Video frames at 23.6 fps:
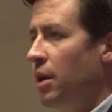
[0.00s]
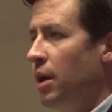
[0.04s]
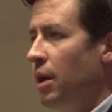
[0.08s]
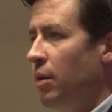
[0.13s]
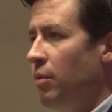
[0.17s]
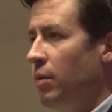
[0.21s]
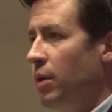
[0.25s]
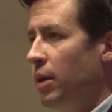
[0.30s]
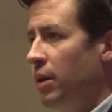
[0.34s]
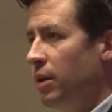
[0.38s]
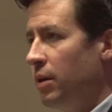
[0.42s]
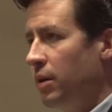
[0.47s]
and
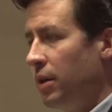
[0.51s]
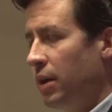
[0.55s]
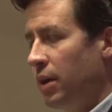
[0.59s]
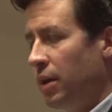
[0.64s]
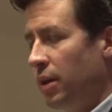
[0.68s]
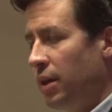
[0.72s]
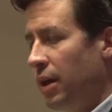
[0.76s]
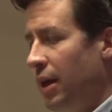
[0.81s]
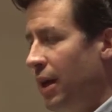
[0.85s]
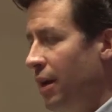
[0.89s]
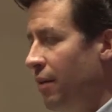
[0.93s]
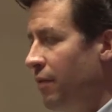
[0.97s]
we get a
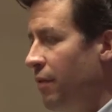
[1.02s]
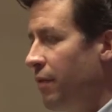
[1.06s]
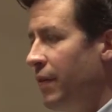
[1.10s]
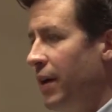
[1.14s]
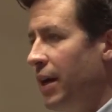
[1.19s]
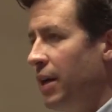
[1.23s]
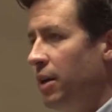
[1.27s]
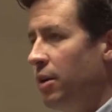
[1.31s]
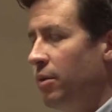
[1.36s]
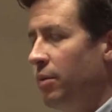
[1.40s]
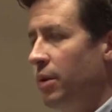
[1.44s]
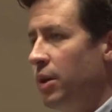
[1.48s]
lot of
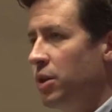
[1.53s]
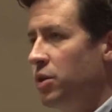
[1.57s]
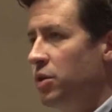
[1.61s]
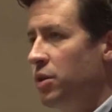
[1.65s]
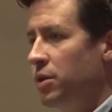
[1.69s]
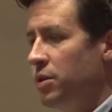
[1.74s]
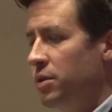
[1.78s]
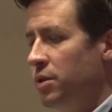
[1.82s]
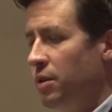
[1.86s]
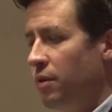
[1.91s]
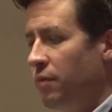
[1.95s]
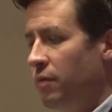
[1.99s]

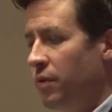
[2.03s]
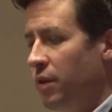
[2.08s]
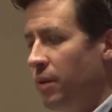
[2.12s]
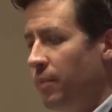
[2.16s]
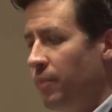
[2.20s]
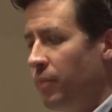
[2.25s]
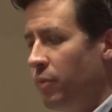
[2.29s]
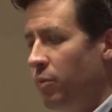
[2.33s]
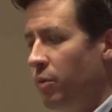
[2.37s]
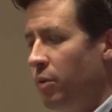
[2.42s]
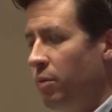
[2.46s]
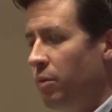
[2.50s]
evaluations of
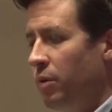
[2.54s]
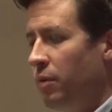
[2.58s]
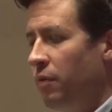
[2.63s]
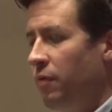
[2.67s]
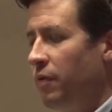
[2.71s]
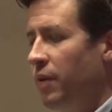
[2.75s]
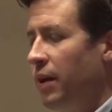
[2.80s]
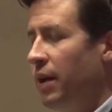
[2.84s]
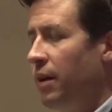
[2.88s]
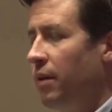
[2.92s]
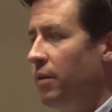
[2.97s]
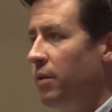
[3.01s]
them, what we
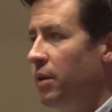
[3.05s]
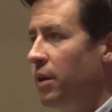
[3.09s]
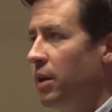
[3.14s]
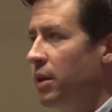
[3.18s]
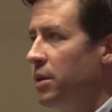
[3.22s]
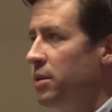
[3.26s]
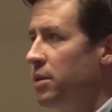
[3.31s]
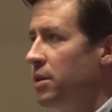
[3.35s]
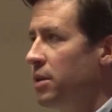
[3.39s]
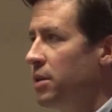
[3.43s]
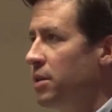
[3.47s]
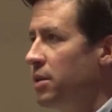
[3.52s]
found
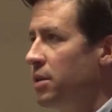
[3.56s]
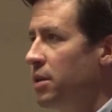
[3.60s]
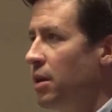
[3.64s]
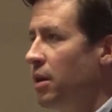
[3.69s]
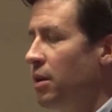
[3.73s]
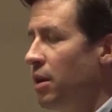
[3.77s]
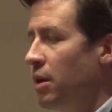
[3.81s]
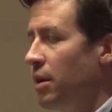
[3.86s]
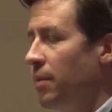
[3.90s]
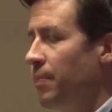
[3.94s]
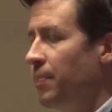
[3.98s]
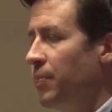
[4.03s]
is that
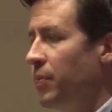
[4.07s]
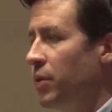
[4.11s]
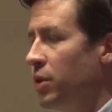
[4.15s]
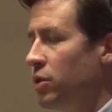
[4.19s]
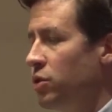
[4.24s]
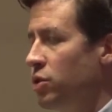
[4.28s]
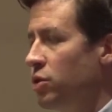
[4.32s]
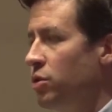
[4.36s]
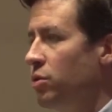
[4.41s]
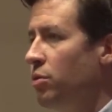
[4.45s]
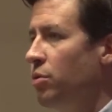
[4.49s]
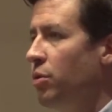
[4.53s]

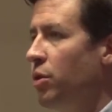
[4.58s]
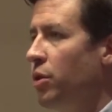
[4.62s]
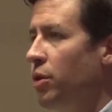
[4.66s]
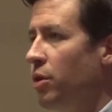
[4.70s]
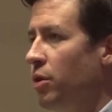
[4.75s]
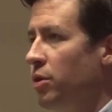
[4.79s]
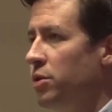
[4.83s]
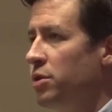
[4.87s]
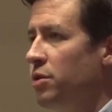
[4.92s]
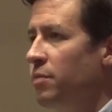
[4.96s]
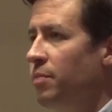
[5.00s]
2/3